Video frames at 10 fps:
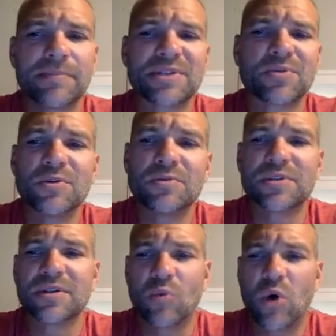its roots
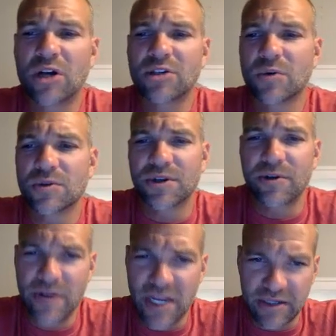and walk towards a
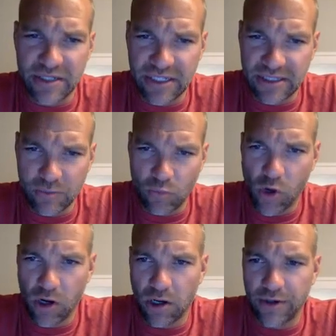creek to get some
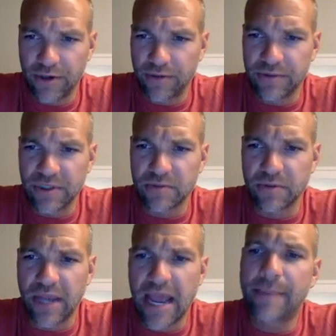water. It doesn't
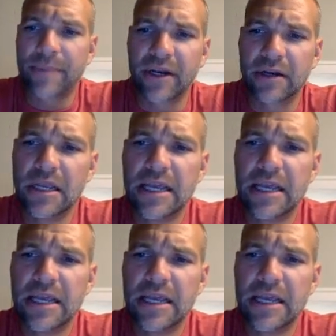really happen.